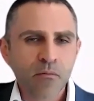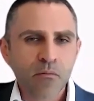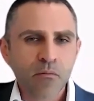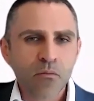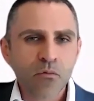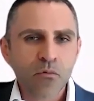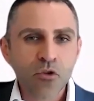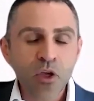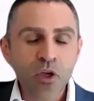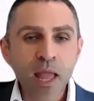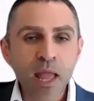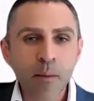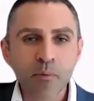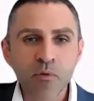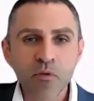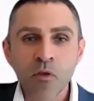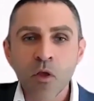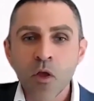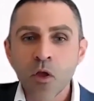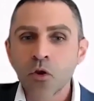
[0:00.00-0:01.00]

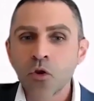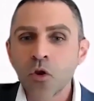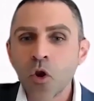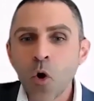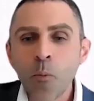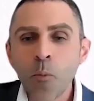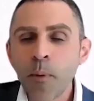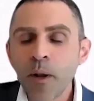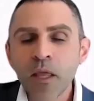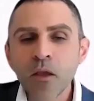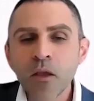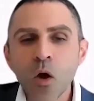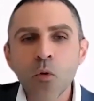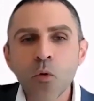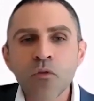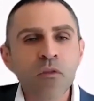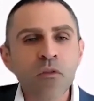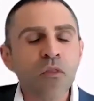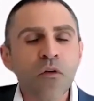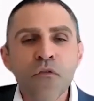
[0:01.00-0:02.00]
shapes. Nobody
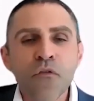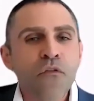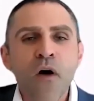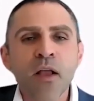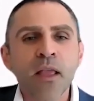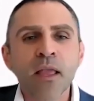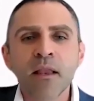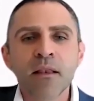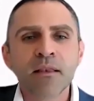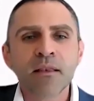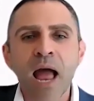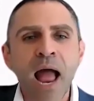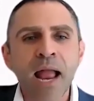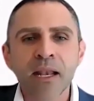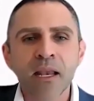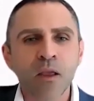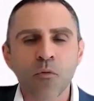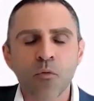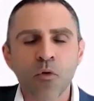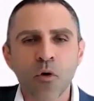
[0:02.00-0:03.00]
goes to the fucking
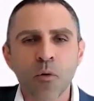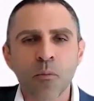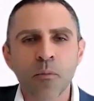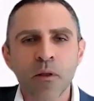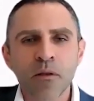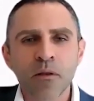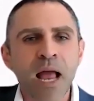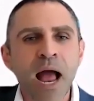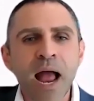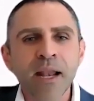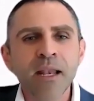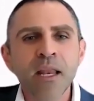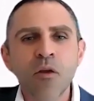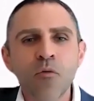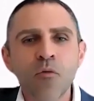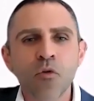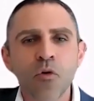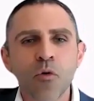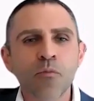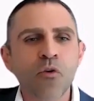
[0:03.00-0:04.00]
dining room. Dining
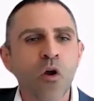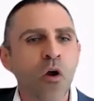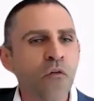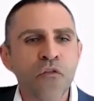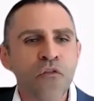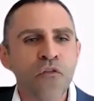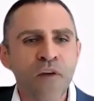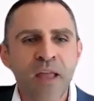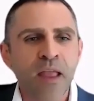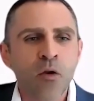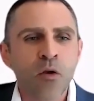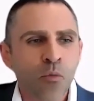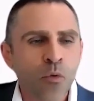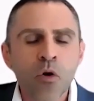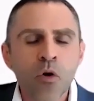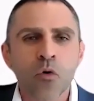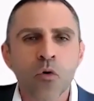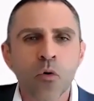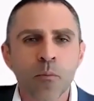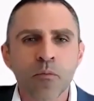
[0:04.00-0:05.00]
rooms are fake
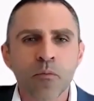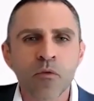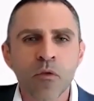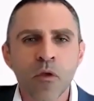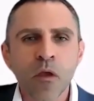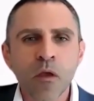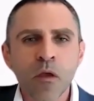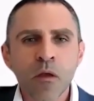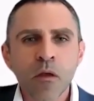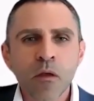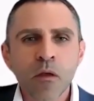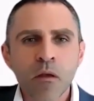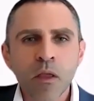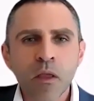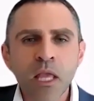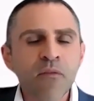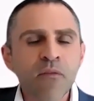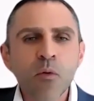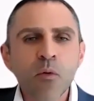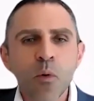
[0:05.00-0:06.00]
rooms.
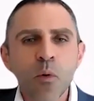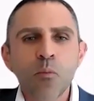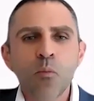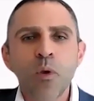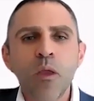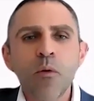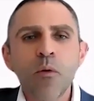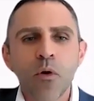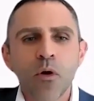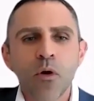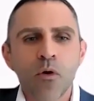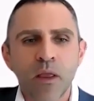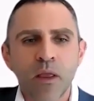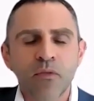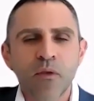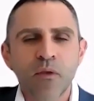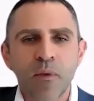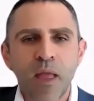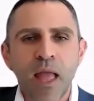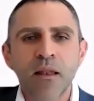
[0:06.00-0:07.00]
Even when we were at
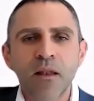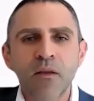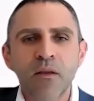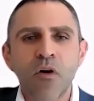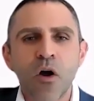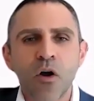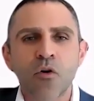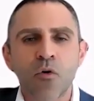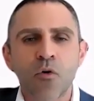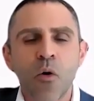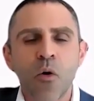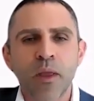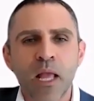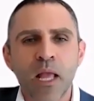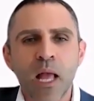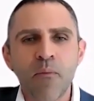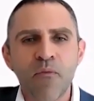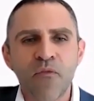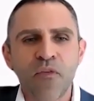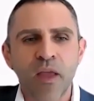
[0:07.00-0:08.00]
the end of our growing
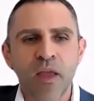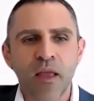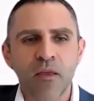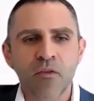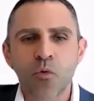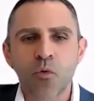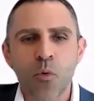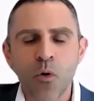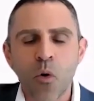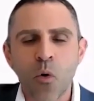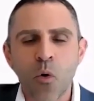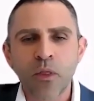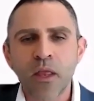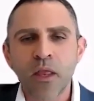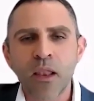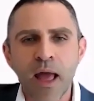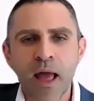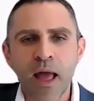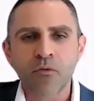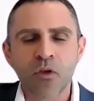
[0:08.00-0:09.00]
up phase, you were only
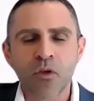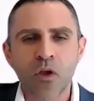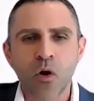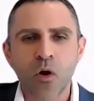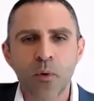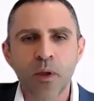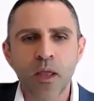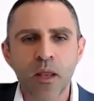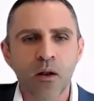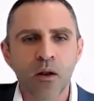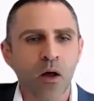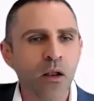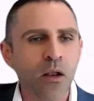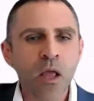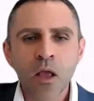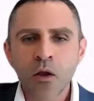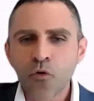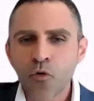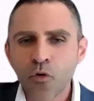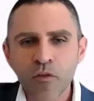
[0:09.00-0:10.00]
allowed to go in on
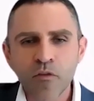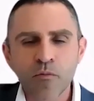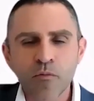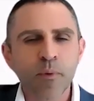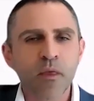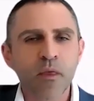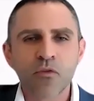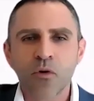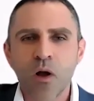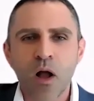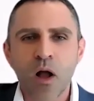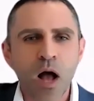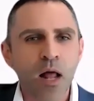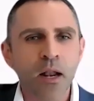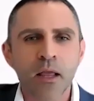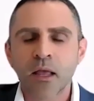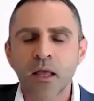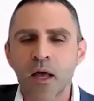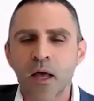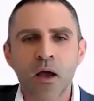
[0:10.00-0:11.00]
Christmas or
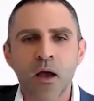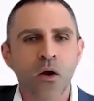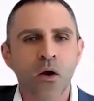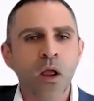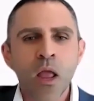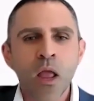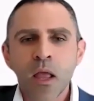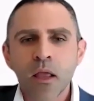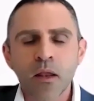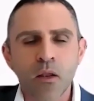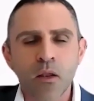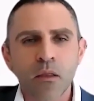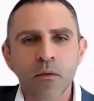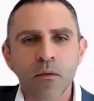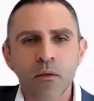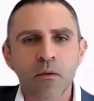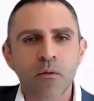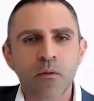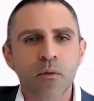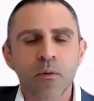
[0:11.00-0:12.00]
Hanukkah,
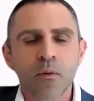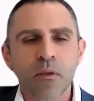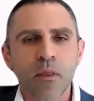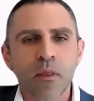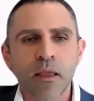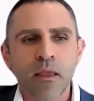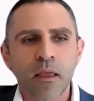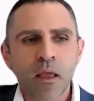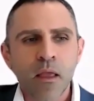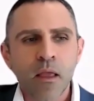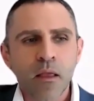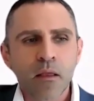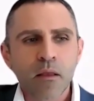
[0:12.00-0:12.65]
or like